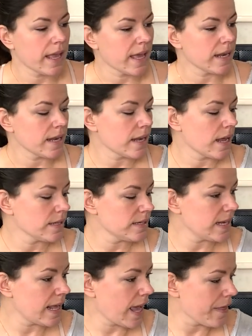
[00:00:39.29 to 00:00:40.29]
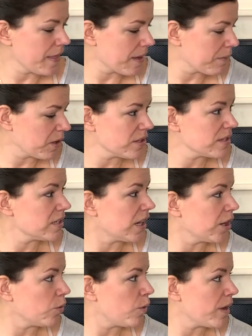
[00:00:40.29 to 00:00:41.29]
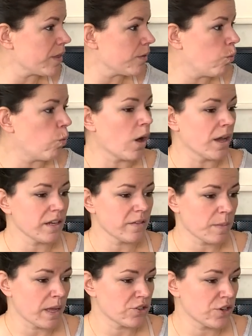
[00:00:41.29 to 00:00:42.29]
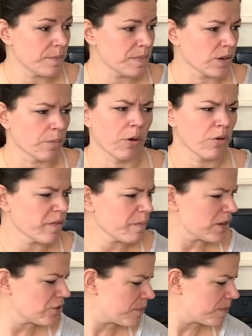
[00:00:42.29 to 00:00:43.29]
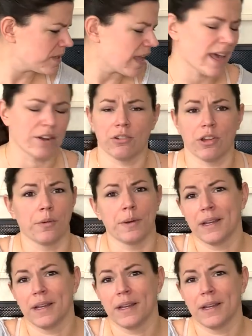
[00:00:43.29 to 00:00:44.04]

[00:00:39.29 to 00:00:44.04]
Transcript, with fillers: And today I think I'm going to start with one of my trips or both of my trips. I don't know.